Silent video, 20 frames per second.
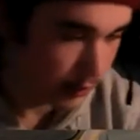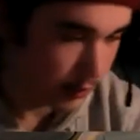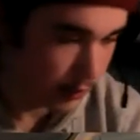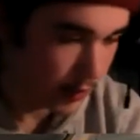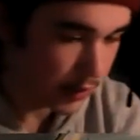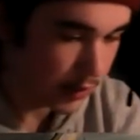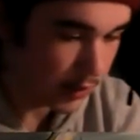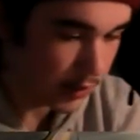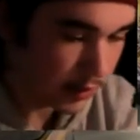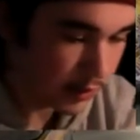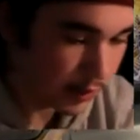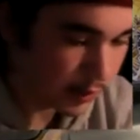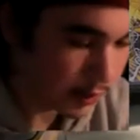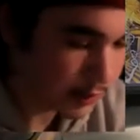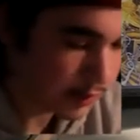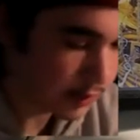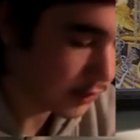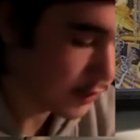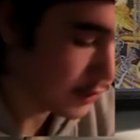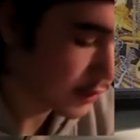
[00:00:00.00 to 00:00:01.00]
one hit.
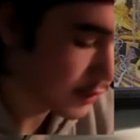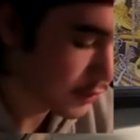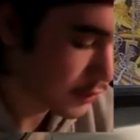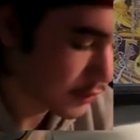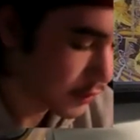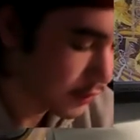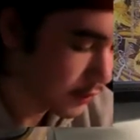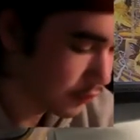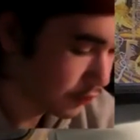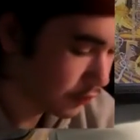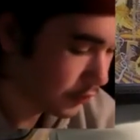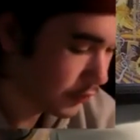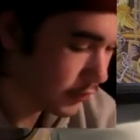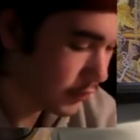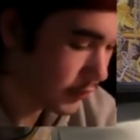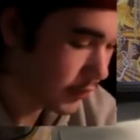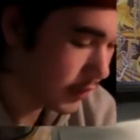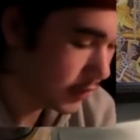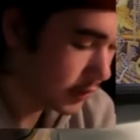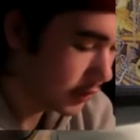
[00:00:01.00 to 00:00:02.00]

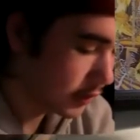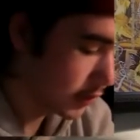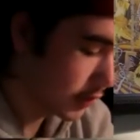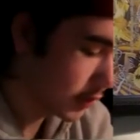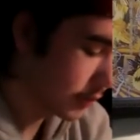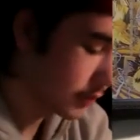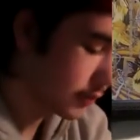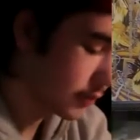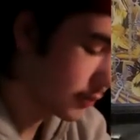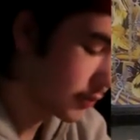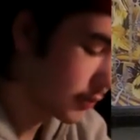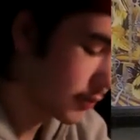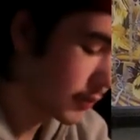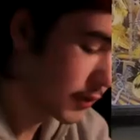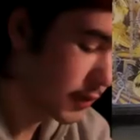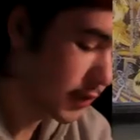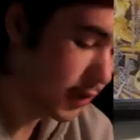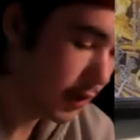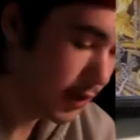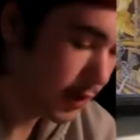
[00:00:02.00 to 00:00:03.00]
All right
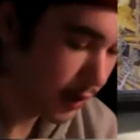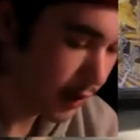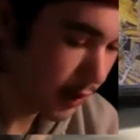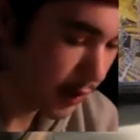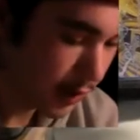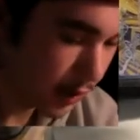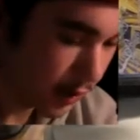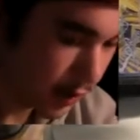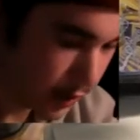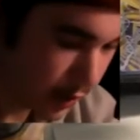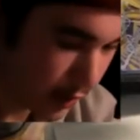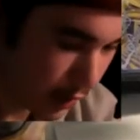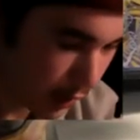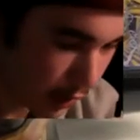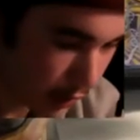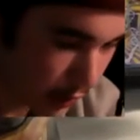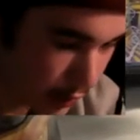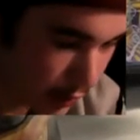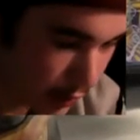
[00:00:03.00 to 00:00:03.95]
second